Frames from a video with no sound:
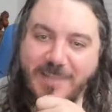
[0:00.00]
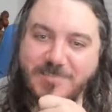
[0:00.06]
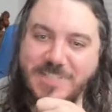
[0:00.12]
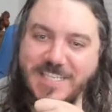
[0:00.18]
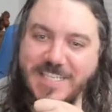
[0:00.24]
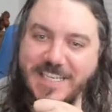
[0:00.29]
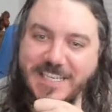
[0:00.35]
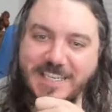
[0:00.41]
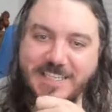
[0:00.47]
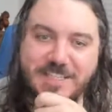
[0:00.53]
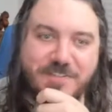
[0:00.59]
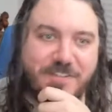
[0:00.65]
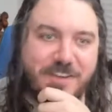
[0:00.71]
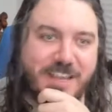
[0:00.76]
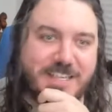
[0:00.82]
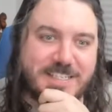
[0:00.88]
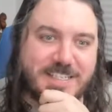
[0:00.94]
I'm seeing his
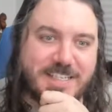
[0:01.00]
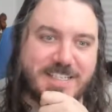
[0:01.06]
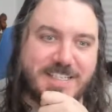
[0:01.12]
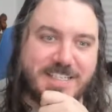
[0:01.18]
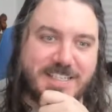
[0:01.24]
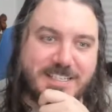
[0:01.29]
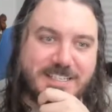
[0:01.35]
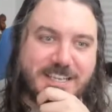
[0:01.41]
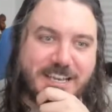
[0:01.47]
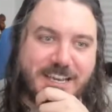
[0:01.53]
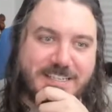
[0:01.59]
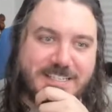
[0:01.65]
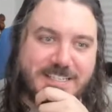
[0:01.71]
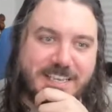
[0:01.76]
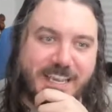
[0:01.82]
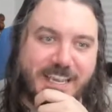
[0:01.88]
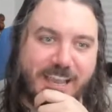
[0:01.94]
face. Let's see this
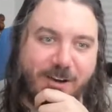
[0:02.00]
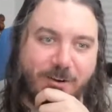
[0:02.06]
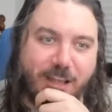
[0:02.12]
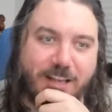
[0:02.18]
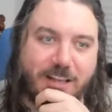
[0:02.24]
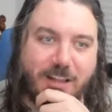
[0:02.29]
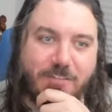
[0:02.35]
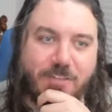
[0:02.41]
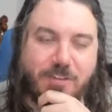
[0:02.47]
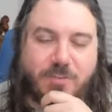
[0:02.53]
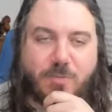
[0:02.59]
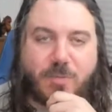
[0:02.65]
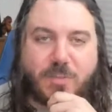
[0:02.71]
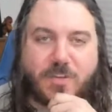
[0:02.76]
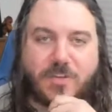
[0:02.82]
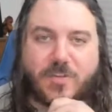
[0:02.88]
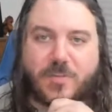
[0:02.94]
guy's count. I love this.
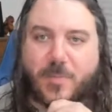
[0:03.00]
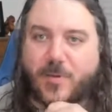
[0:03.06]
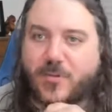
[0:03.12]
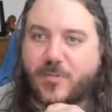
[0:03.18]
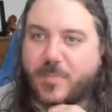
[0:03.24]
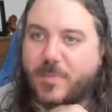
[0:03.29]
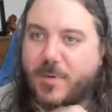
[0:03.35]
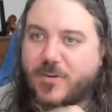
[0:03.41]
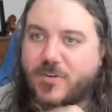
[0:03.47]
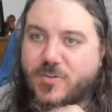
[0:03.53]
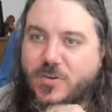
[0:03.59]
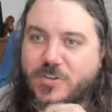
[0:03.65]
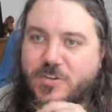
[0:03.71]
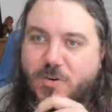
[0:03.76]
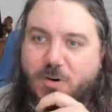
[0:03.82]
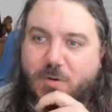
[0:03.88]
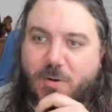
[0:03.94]
This is supposed to be about
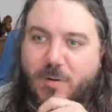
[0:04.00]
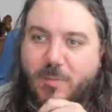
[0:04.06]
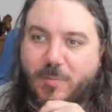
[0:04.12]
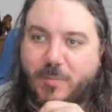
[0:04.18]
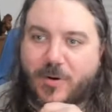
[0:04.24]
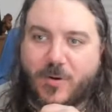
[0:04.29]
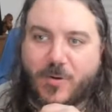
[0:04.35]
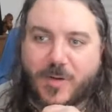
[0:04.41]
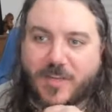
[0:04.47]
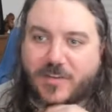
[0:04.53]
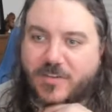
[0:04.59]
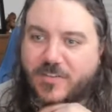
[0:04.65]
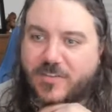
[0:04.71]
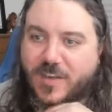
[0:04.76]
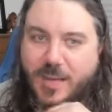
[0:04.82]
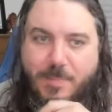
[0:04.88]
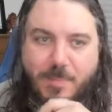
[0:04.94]
George Orwell, but we're going
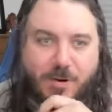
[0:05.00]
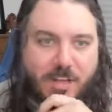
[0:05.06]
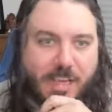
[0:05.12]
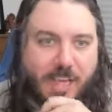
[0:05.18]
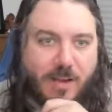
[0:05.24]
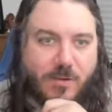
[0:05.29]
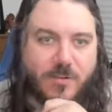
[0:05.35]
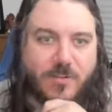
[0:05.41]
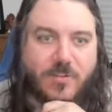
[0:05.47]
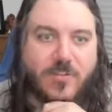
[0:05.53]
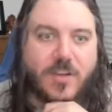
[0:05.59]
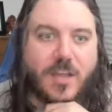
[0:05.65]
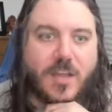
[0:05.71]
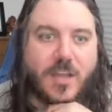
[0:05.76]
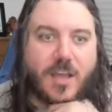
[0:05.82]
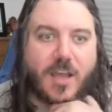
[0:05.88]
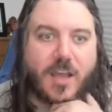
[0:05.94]
into sniper counts.